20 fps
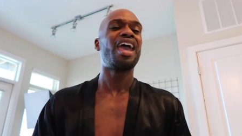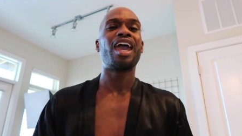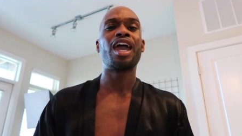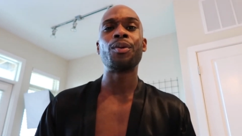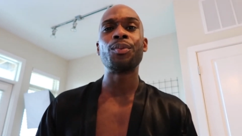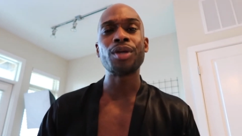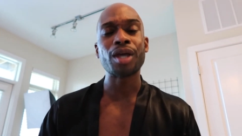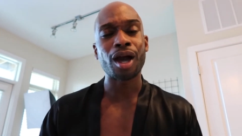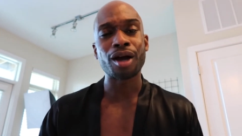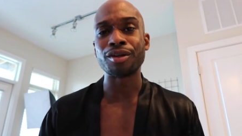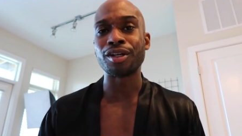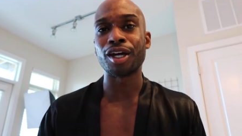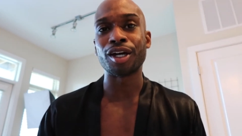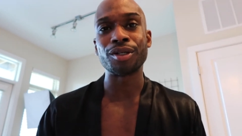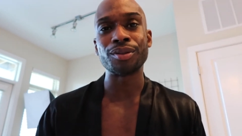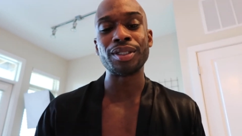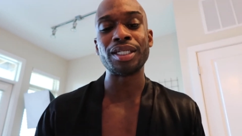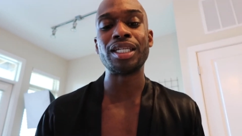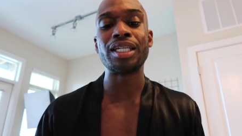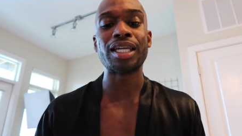And we all
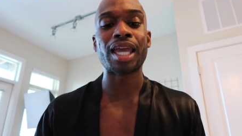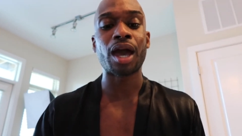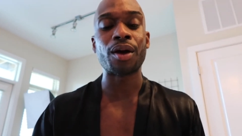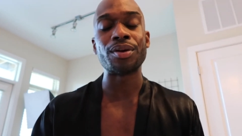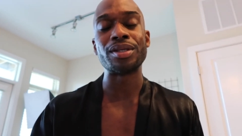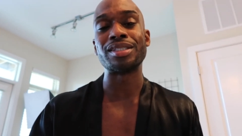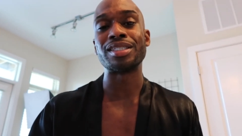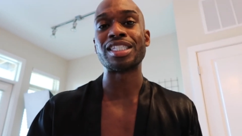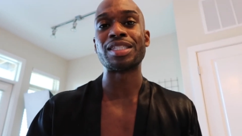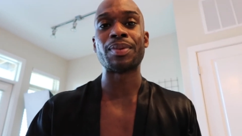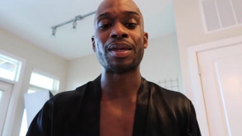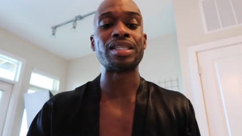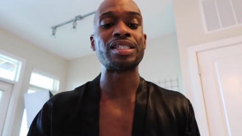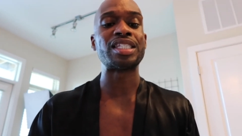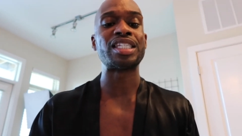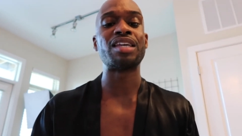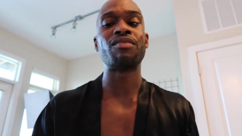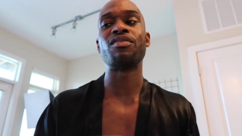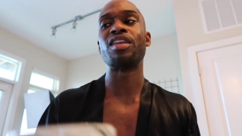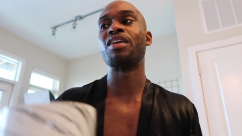know eating out is
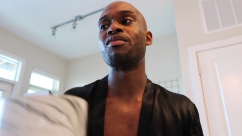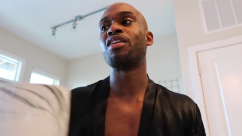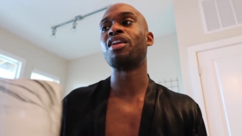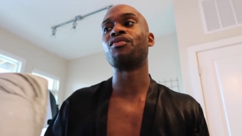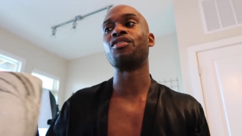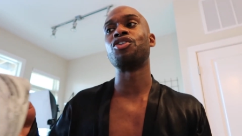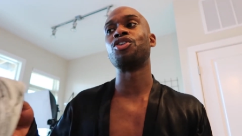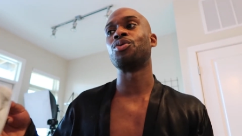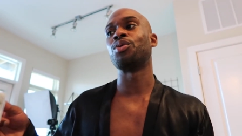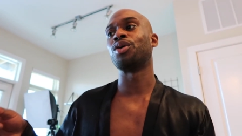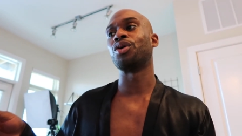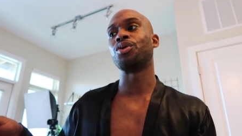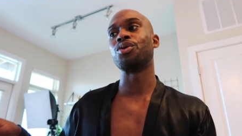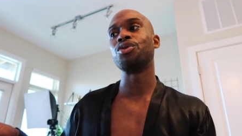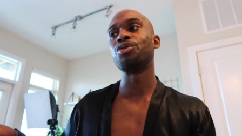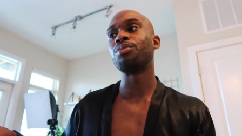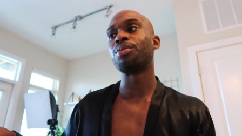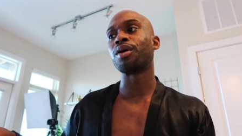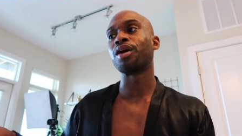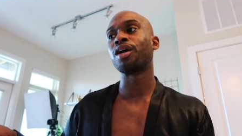expensive, even if you're doing
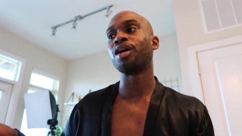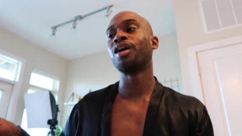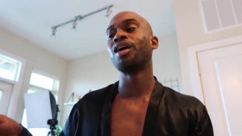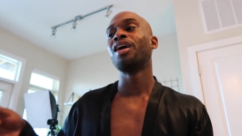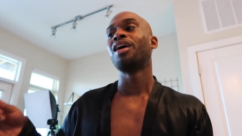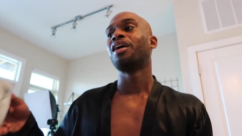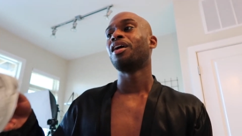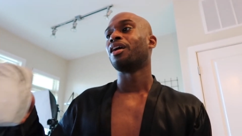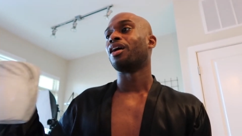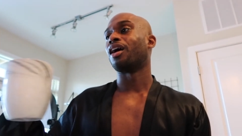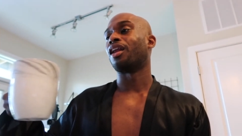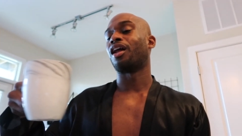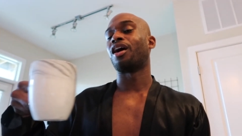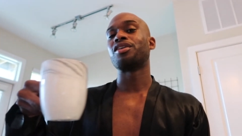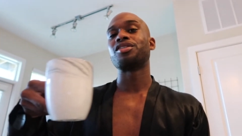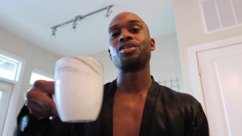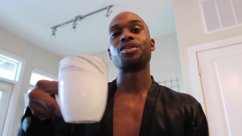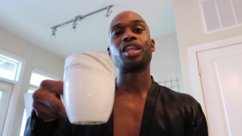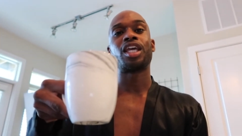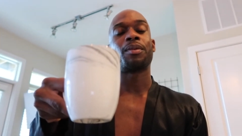Uber. And I
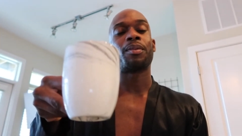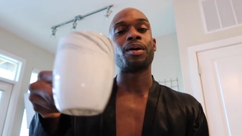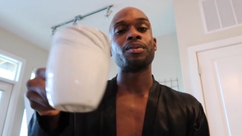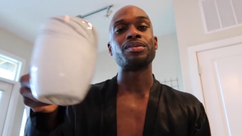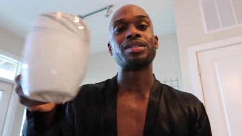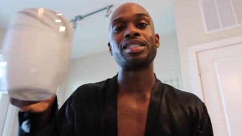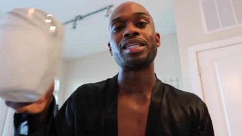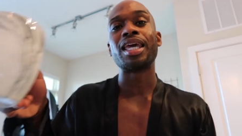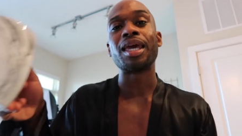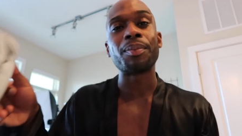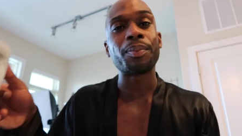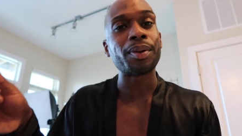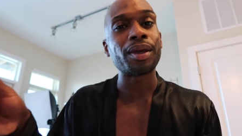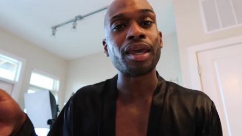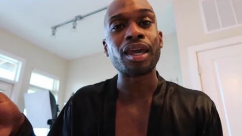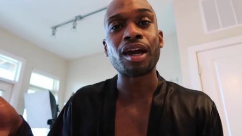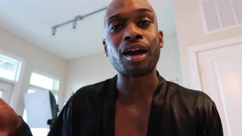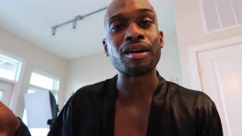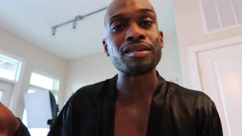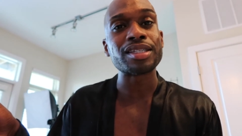also think about
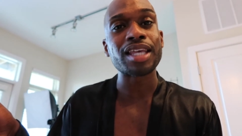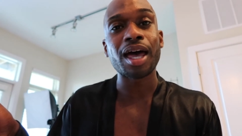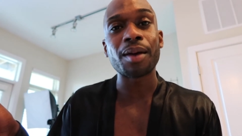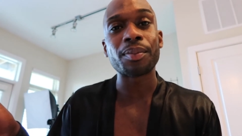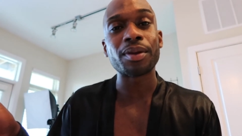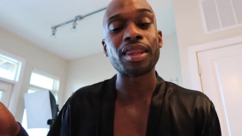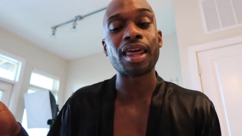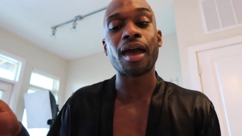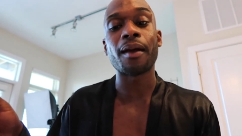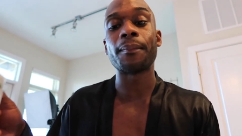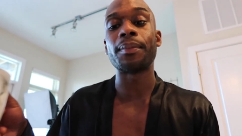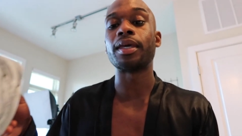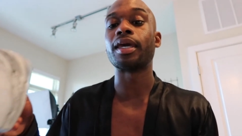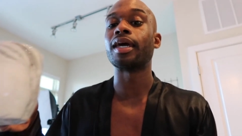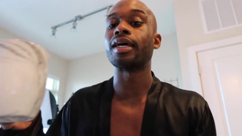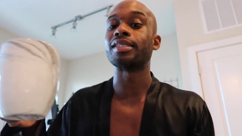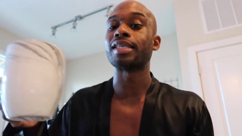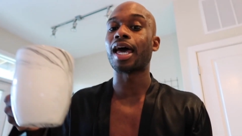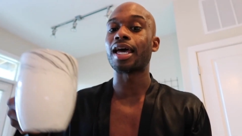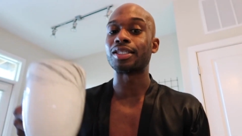tipping on top of that,
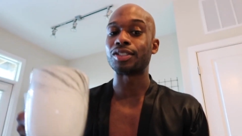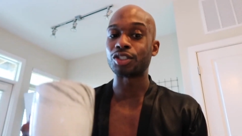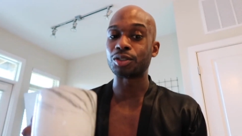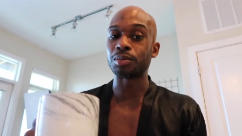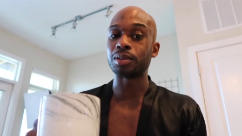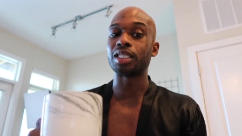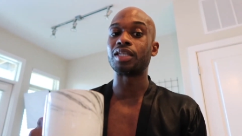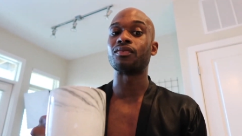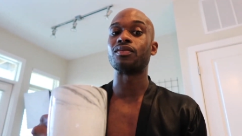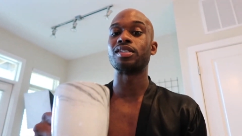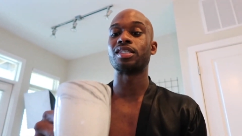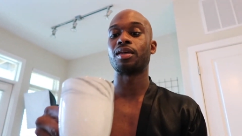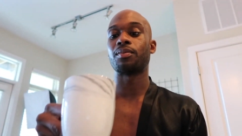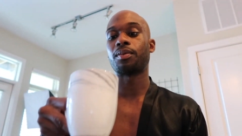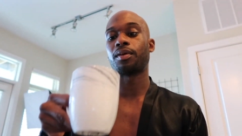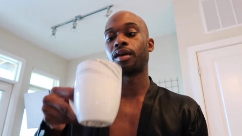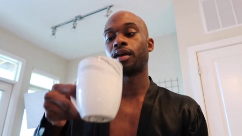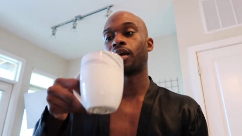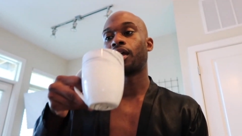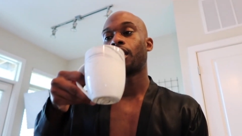because I do believe in
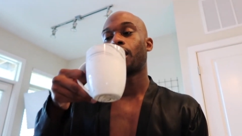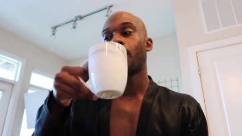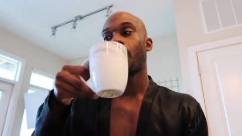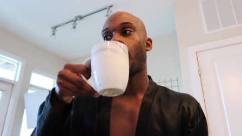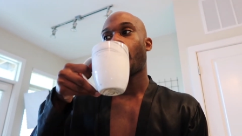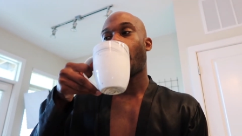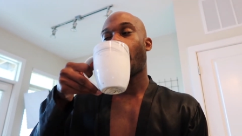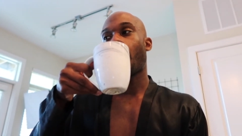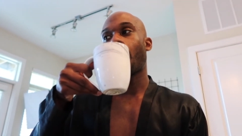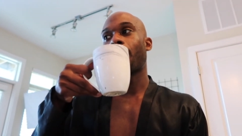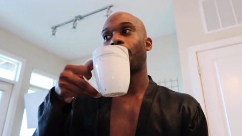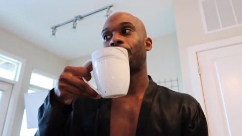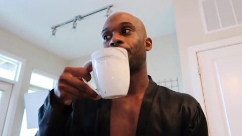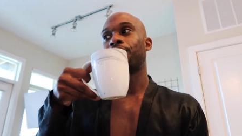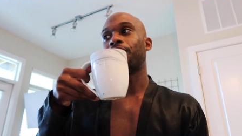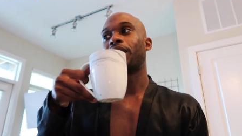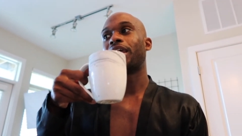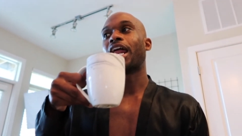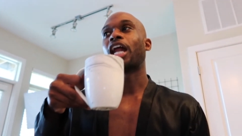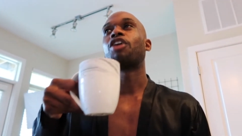tipping.
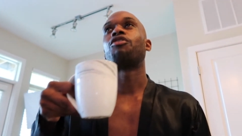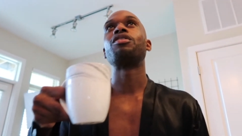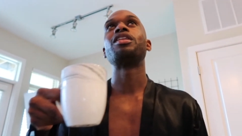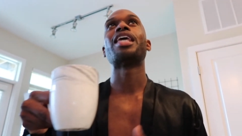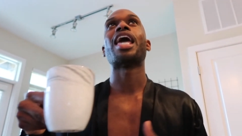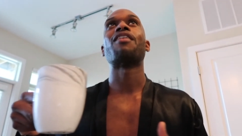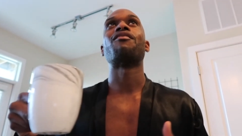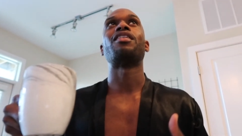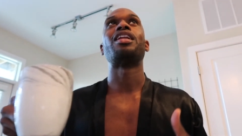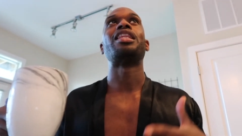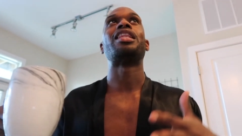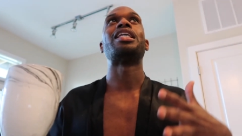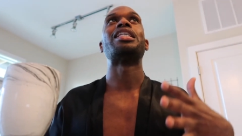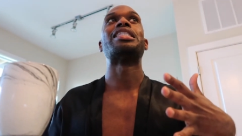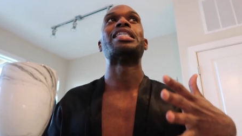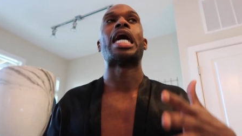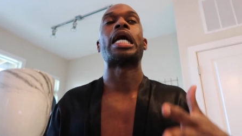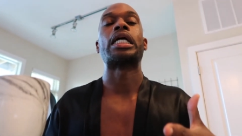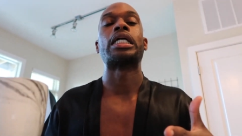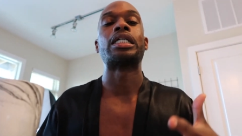And I don't really have anything
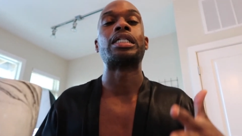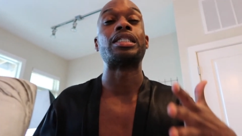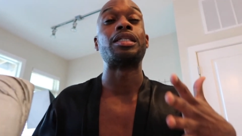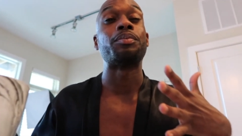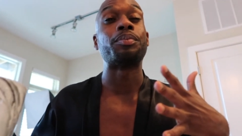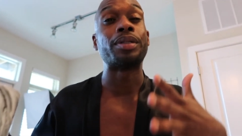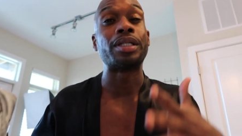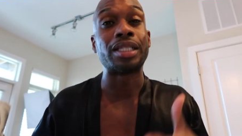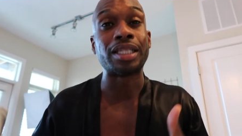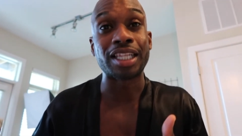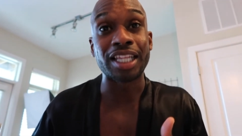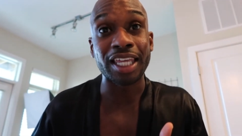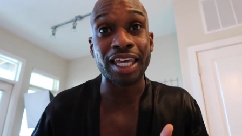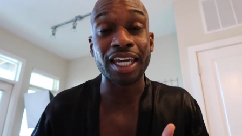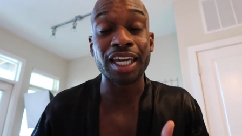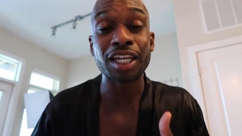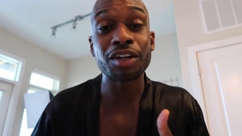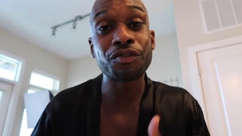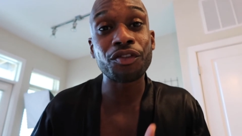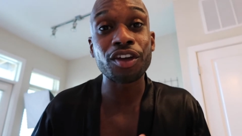technically
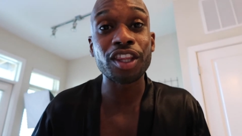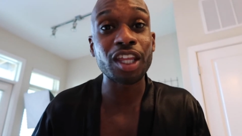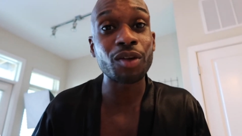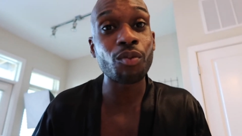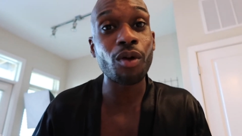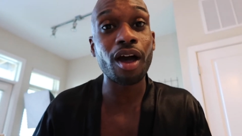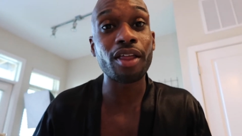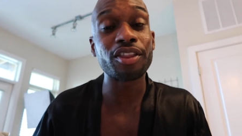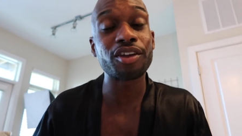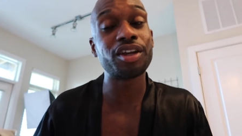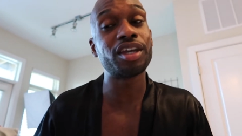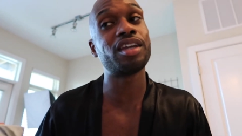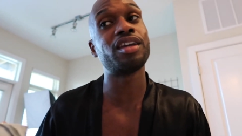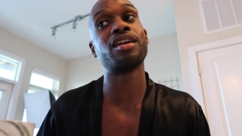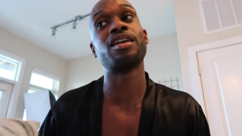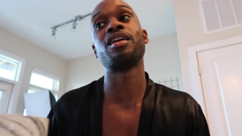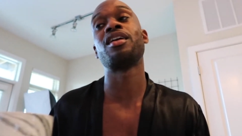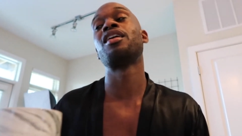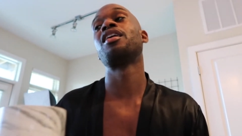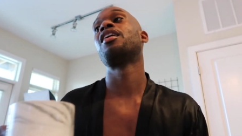planned for them while they're
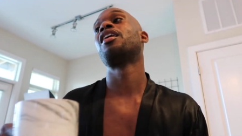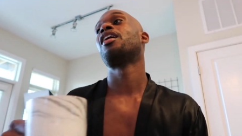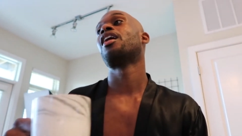here.